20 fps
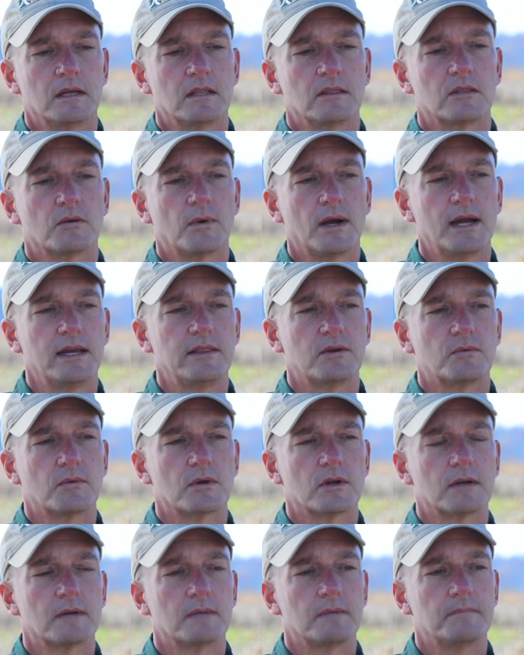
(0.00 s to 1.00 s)
The way that
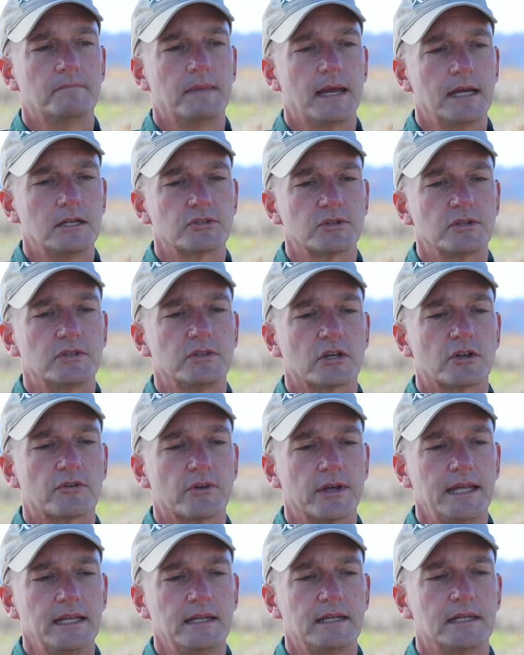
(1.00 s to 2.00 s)
we're measuring the
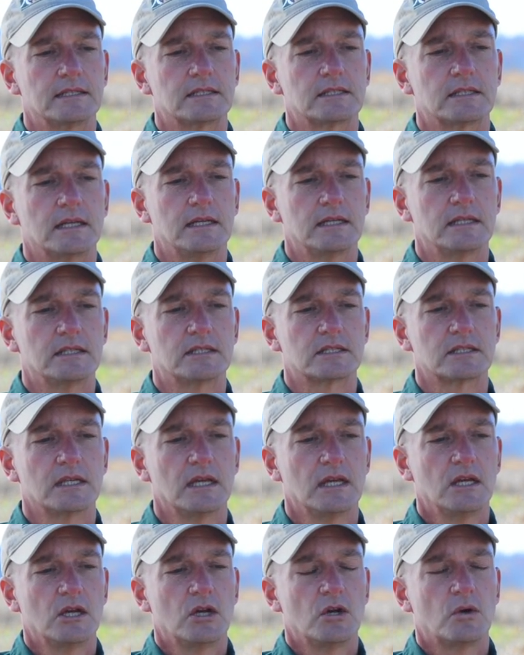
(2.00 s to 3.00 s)
greenness is
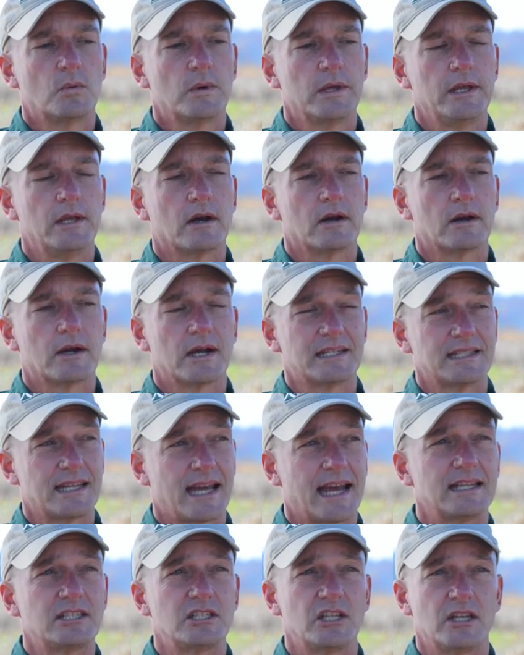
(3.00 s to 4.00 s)
we are
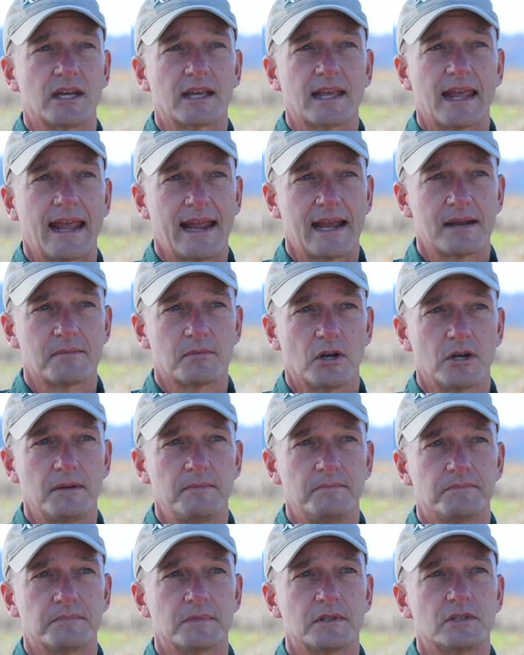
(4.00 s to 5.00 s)
attaching a camera
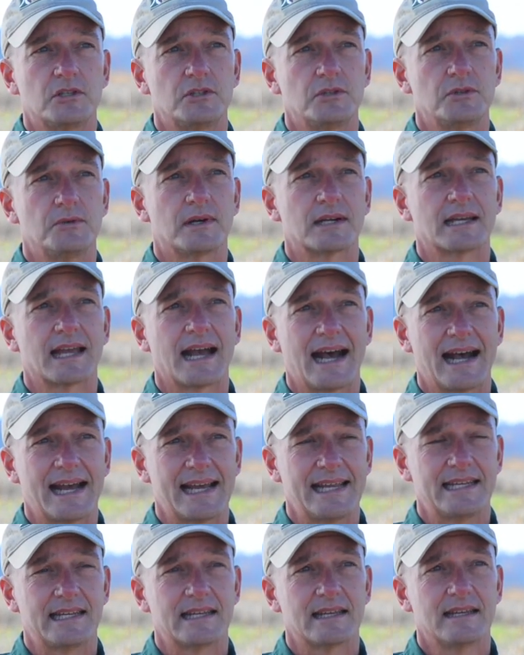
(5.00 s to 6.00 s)
to a
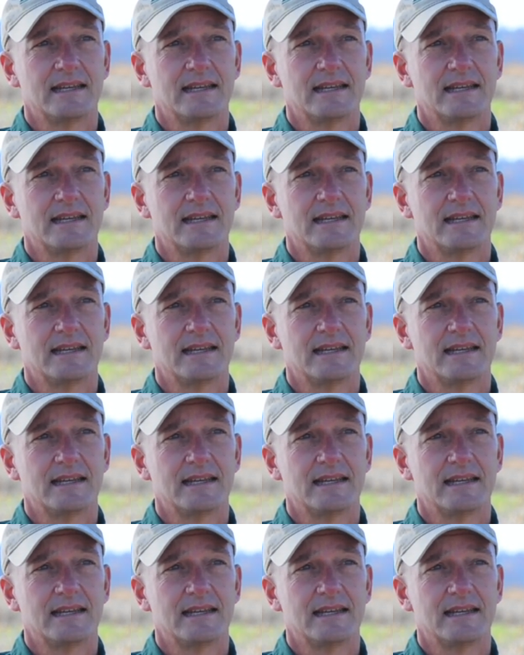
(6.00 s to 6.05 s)
kite